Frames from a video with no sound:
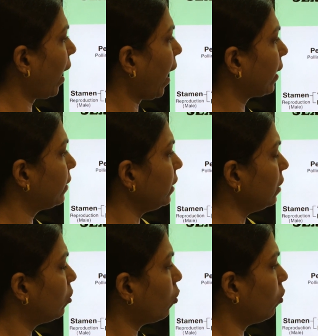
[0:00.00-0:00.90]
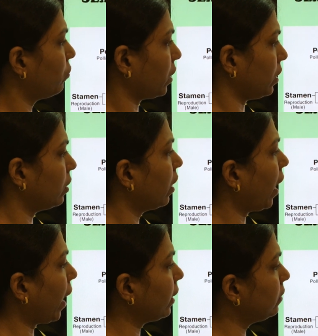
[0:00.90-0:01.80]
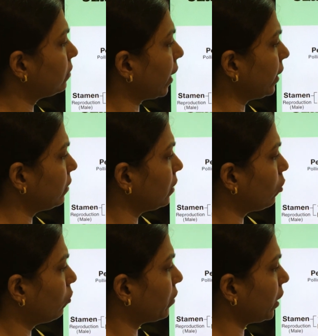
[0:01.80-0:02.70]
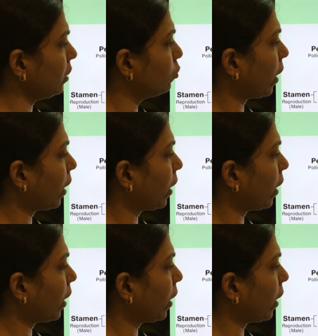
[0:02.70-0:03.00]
and the ovary, and inside the ovary you